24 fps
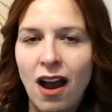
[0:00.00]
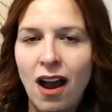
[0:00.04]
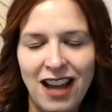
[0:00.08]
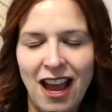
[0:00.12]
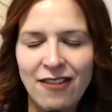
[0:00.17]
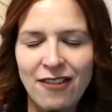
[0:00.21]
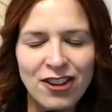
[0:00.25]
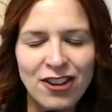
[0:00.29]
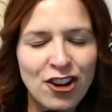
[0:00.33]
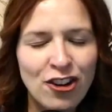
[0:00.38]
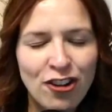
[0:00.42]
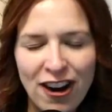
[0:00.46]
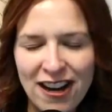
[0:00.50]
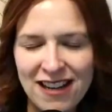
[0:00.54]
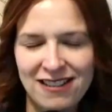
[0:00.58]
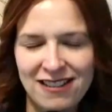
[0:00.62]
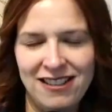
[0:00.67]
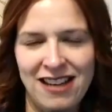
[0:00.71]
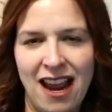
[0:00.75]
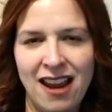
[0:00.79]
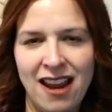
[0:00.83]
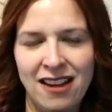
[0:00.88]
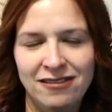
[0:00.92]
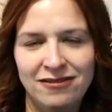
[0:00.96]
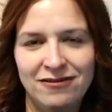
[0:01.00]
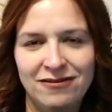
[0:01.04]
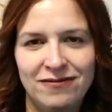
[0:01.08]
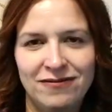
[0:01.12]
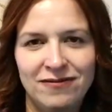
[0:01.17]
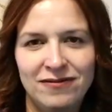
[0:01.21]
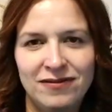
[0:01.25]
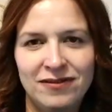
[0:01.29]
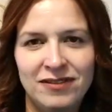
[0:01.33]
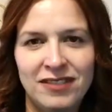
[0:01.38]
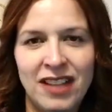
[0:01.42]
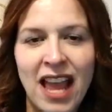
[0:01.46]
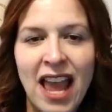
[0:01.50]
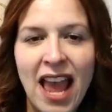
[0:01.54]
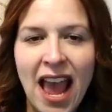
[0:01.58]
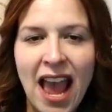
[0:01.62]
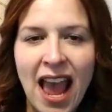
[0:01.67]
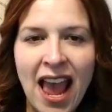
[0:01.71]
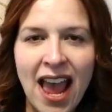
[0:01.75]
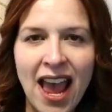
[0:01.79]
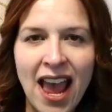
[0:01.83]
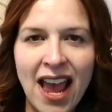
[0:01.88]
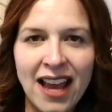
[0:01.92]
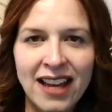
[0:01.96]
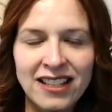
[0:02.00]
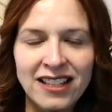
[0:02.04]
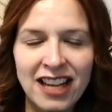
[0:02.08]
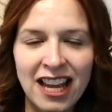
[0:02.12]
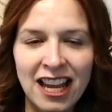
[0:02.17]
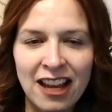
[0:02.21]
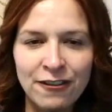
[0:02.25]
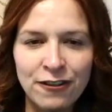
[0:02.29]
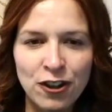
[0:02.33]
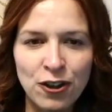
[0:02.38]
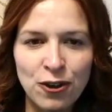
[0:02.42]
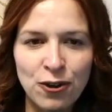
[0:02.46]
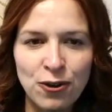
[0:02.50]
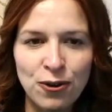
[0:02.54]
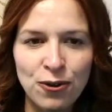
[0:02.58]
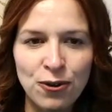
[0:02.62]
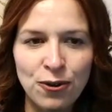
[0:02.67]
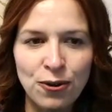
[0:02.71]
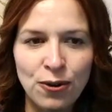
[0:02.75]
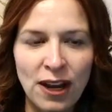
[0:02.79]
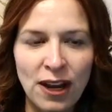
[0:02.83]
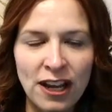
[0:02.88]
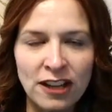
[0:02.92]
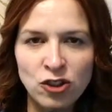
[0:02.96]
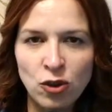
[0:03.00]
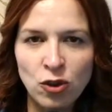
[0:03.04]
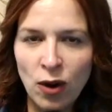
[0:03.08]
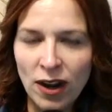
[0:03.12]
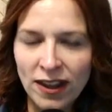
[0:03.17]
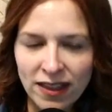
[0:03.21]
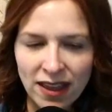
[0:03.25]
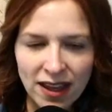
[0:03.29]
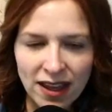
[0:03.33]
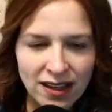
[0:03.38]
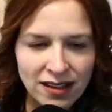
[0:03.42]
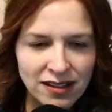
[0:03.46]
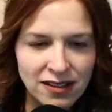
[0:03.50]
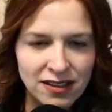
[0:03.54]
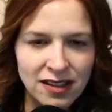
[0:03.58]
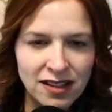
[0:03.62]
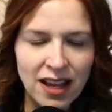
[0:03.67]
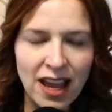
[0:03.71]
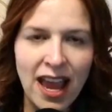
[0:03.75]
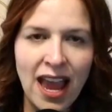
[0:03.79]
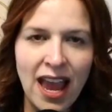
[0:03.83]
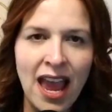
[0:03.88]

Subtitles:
have a great day. And if you enjoyed this